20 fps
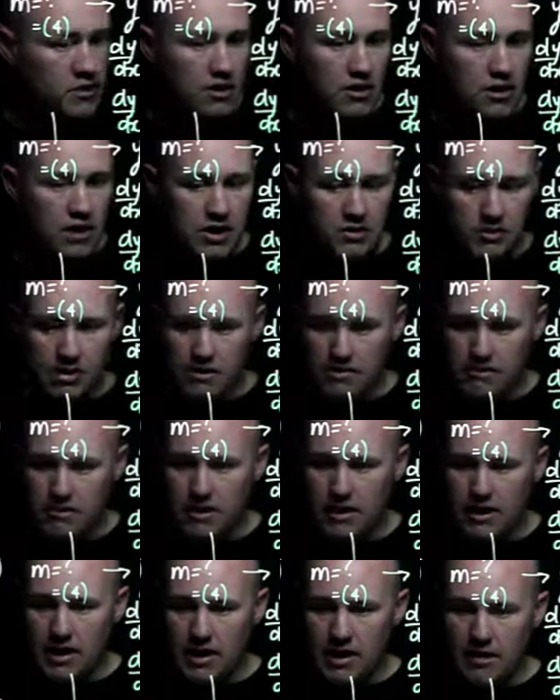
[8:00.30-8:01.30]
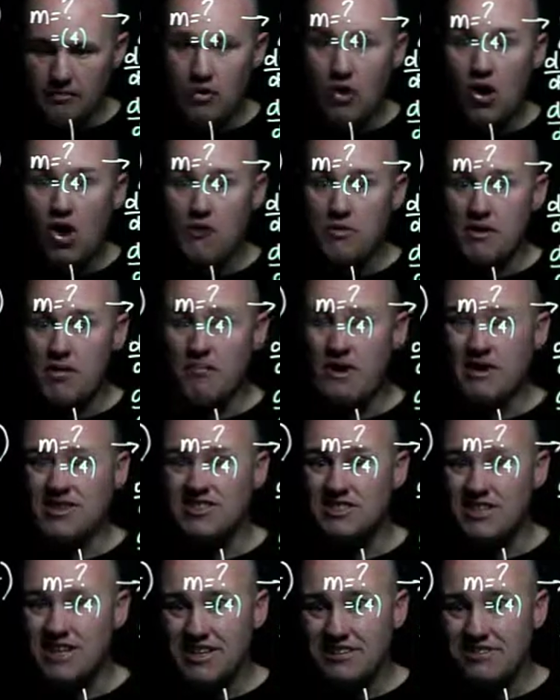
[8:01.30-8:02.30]
Anyway, I hope that makes
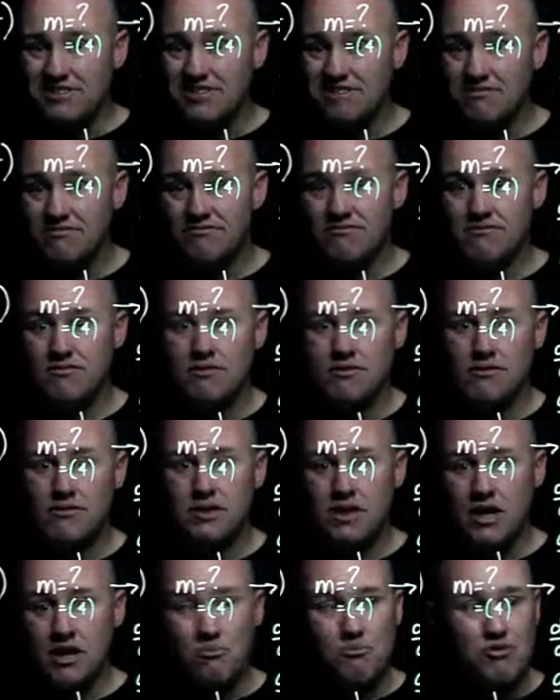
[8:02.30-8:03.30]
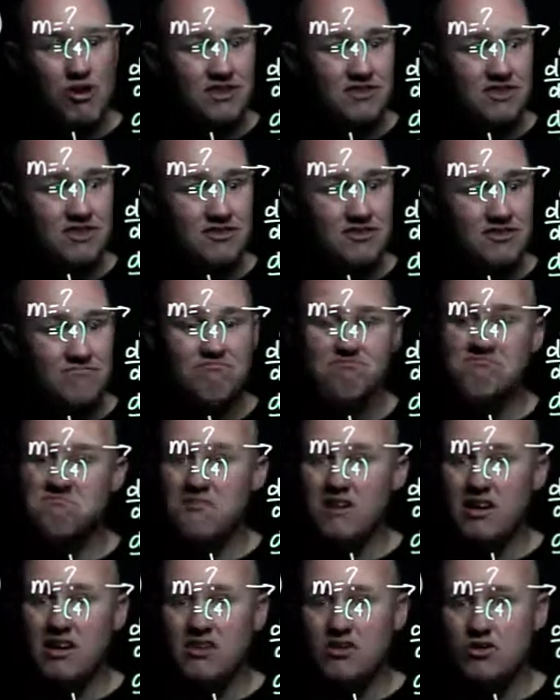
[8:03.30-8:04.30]
sense. Go and practice,
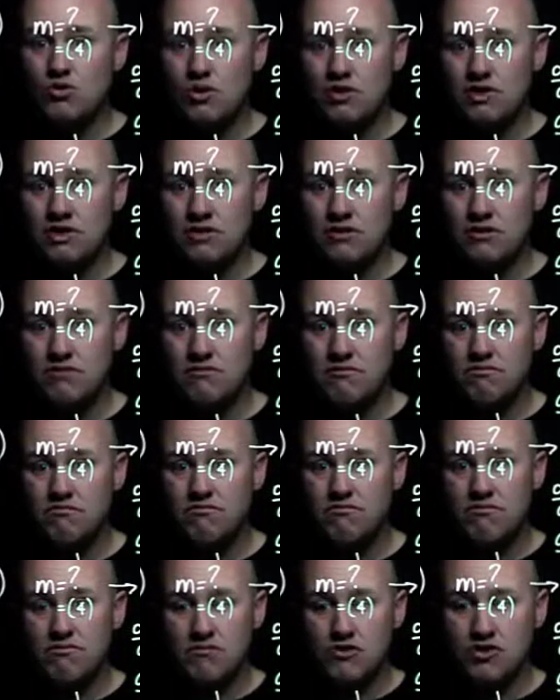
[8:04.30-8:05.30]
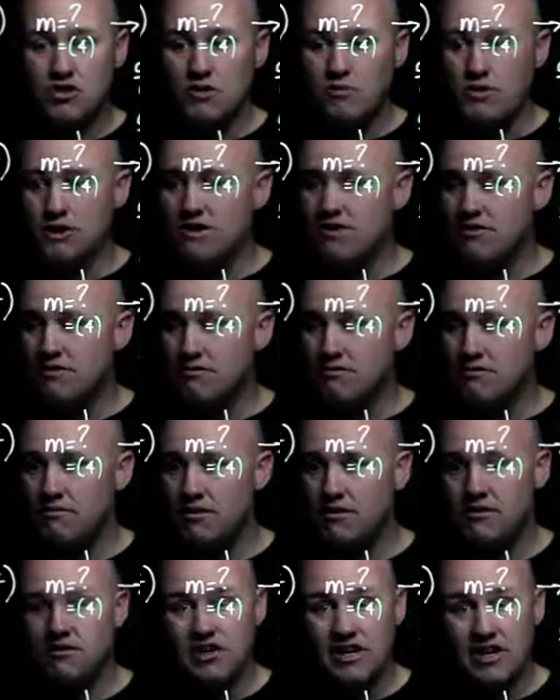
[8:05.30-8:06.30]
ask questions, do your best,
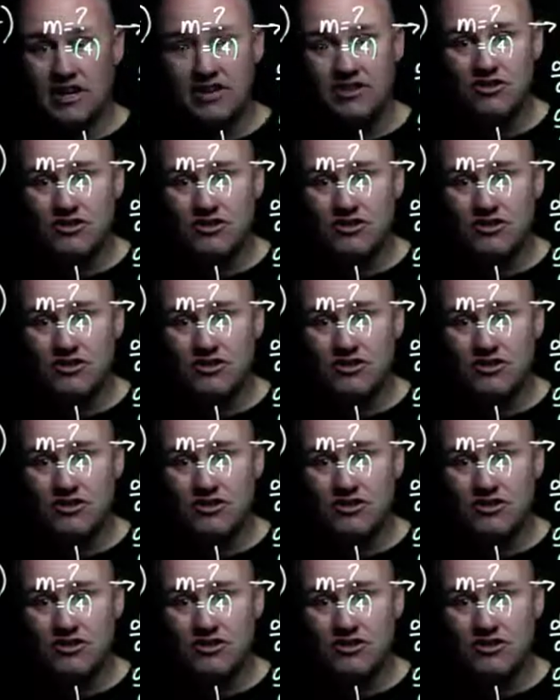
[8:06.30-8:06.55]
see you next